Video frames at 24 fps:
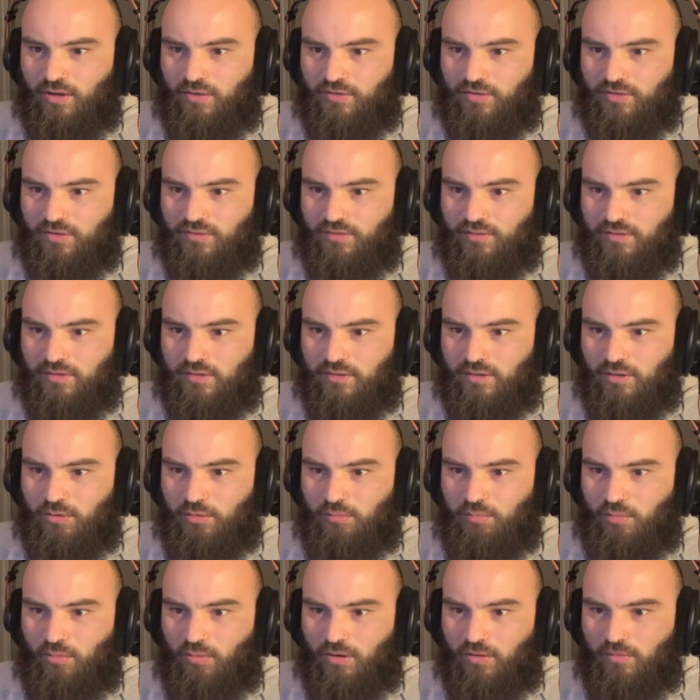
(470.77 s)
on this
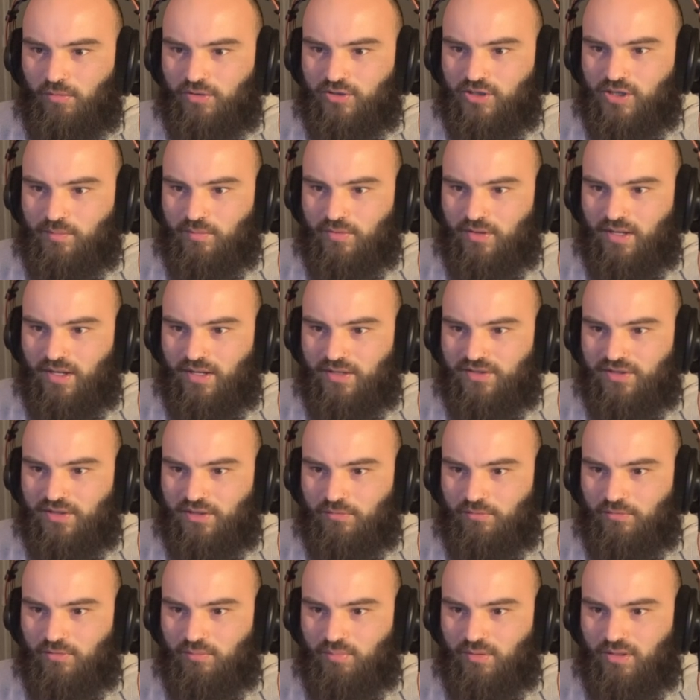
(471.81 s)
low point, which I'm
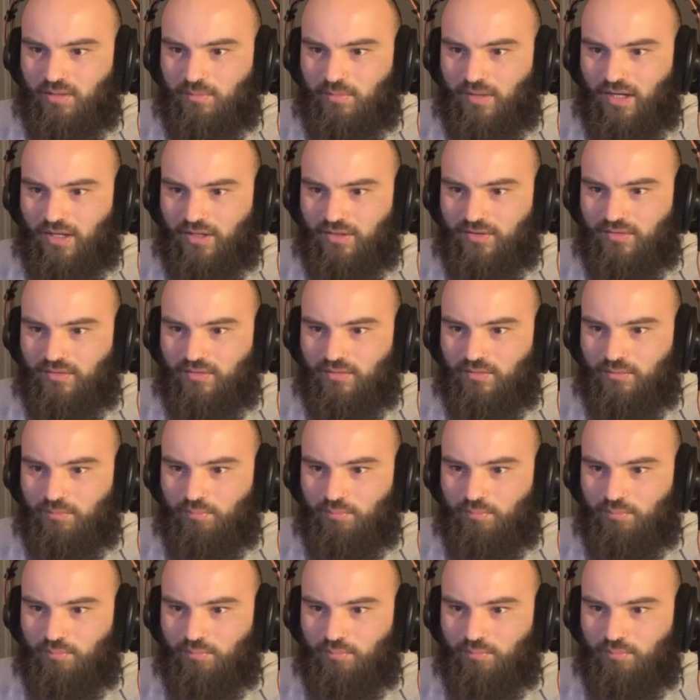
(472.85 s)
guessing would be about